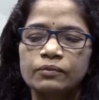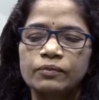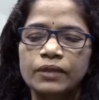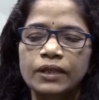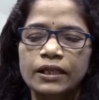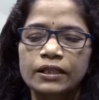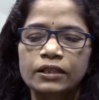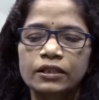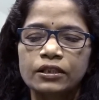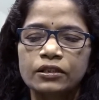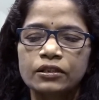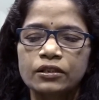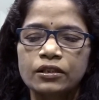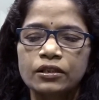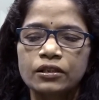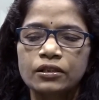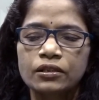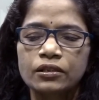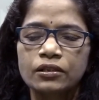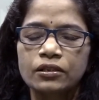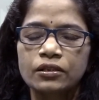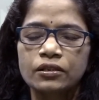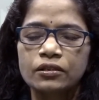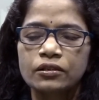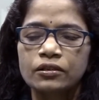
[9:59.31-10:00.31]

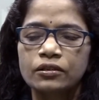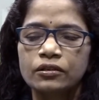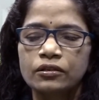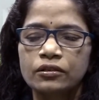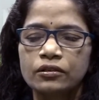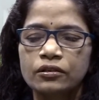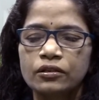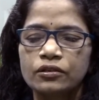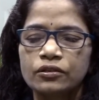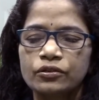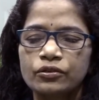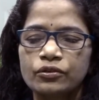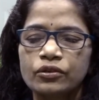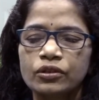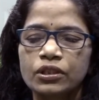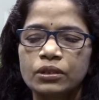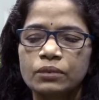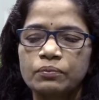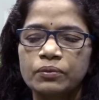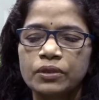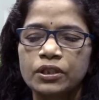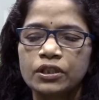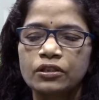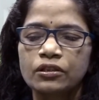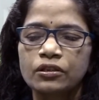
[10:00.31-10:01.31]
practices also
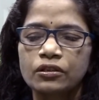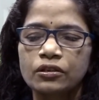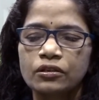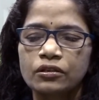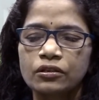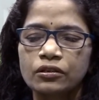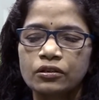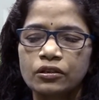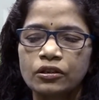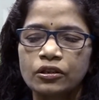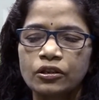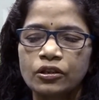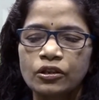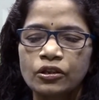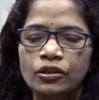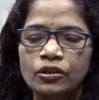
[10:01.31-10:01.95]
depend on